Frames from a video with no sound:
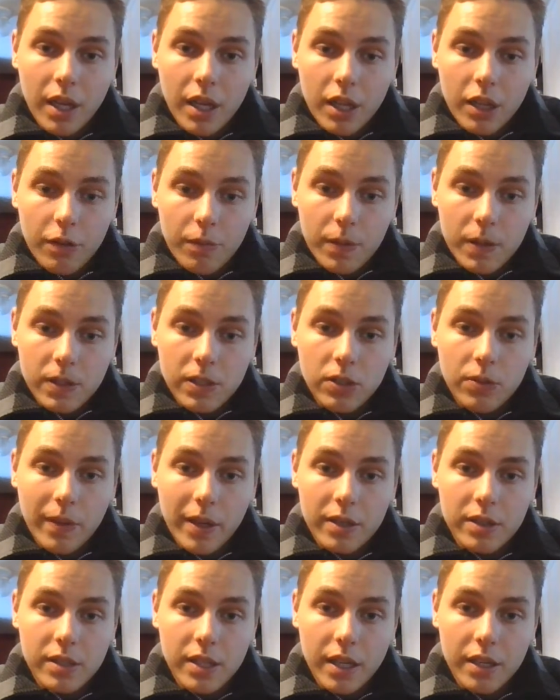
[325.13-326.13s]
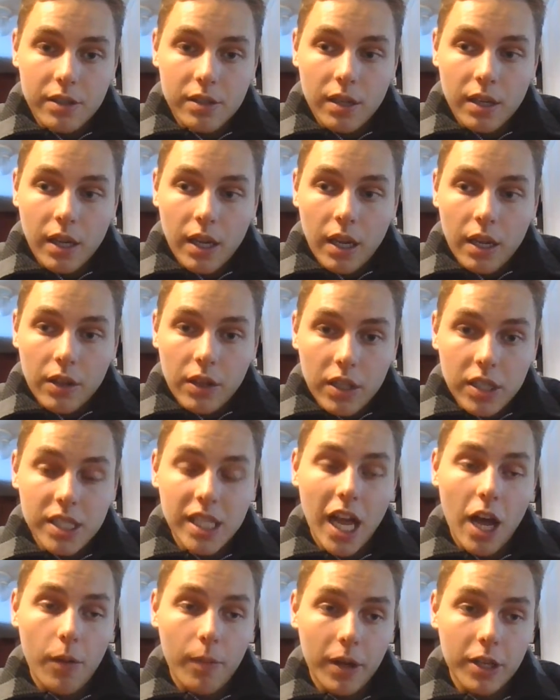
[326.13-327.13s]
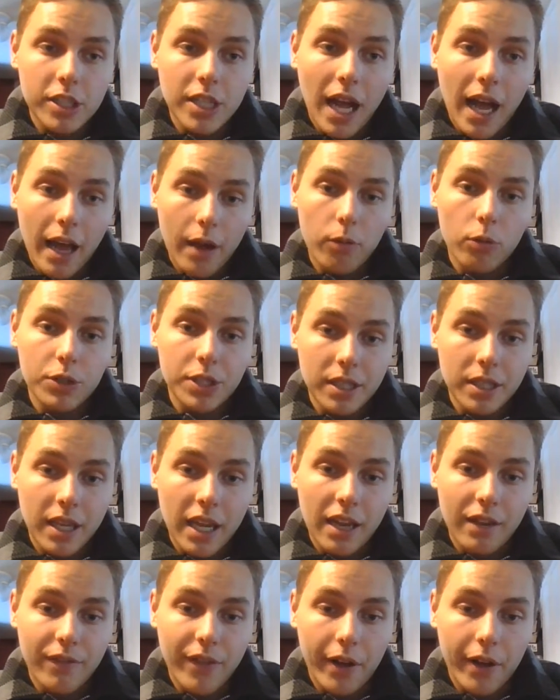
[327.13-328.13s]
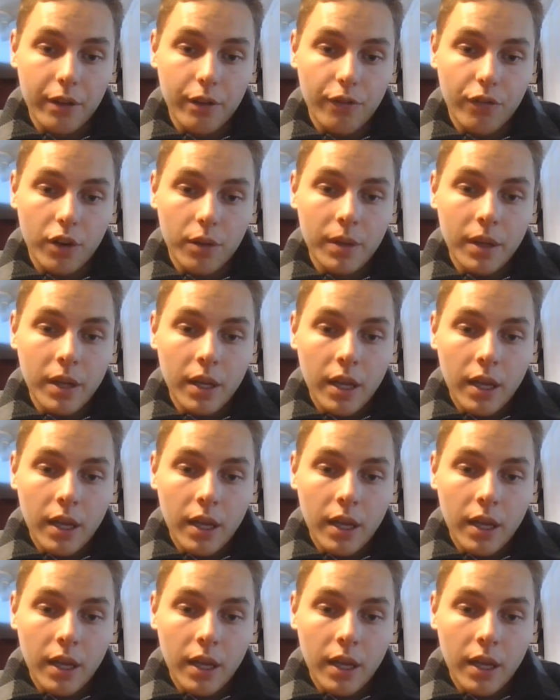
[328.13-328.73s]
The businessman says, this is how much I will gain value from.